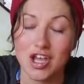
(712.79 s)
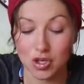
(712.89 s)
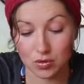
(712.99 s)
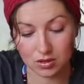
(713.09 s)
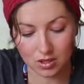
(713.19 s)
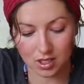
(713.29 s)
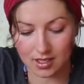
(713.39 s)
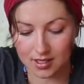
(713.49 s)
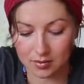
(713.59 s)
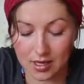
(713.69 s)
You look at
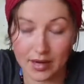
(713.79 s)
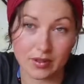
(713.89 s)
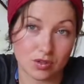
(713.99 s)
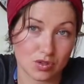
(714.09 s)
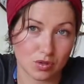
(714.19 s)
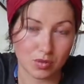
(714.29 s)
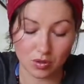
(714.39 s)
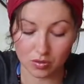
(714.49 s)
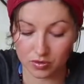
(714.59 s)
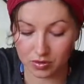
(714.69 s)
it, wow, it looks so
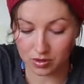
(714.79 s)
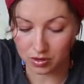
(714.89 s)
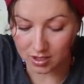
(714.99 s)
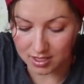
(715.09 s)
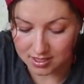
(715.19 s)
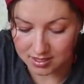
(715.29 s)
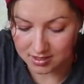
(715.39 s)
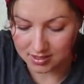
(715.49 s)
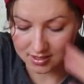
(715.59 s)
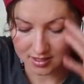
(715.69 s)
beautiful. The colors,
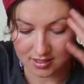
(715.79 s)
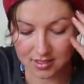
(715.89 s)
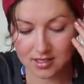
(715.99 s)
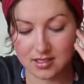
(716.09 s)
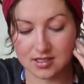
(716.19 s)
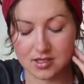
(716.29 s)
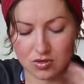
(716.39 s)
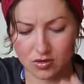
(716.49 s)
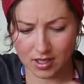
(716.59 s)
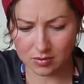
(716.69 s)
it's
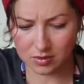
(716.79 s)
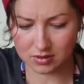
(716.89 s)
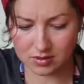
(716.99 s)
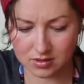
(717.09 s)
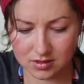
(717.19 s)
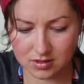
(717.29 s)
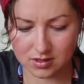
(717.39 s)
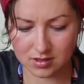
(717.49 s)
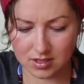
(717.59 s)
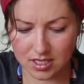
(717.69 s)
incredible.
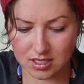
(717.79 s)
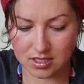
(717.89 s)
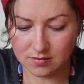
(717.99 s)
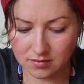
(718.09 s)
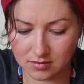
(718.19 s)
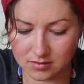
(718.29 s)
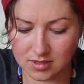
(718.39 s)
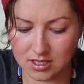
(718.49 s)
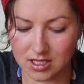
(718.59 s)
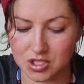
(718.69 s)
Like,
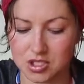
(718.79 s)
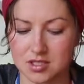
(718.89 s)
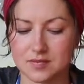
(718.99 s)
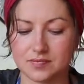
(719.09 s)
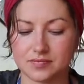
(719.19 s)
delicious.